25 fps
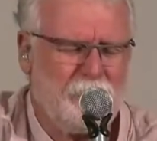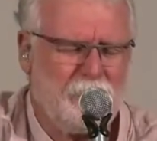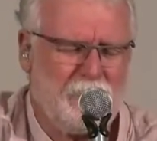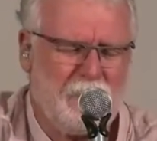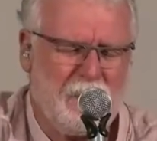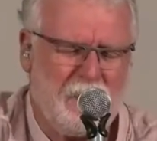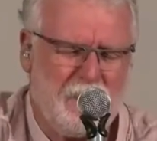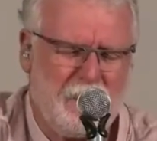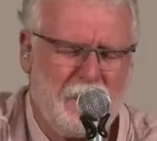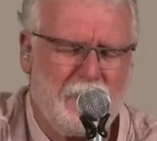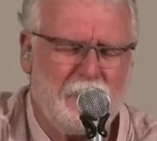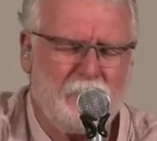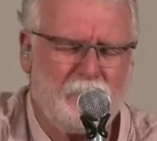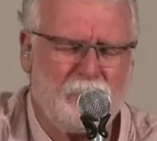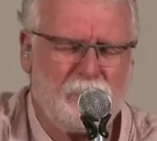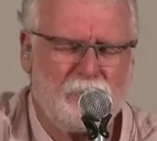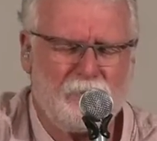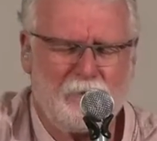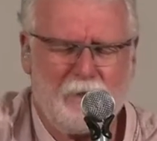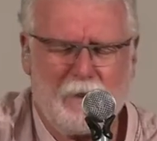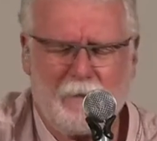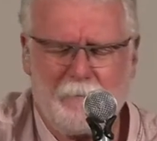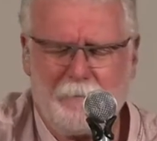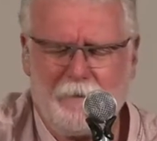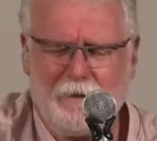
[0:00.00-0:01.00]
Can't
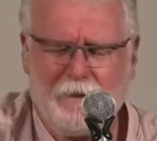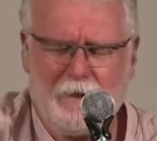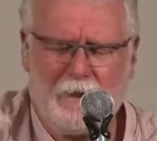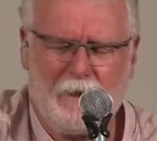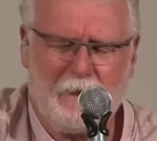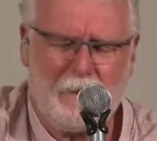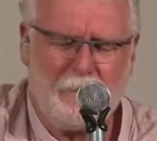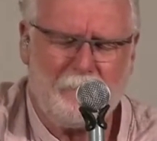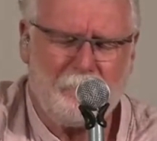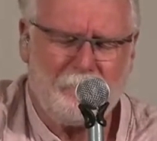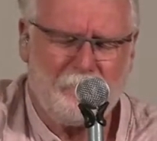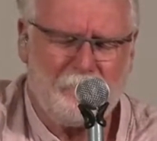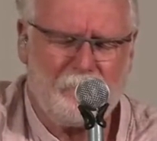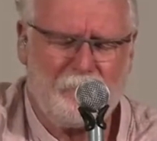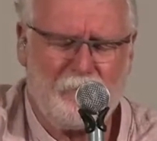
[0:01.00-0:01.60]
stop it, I'm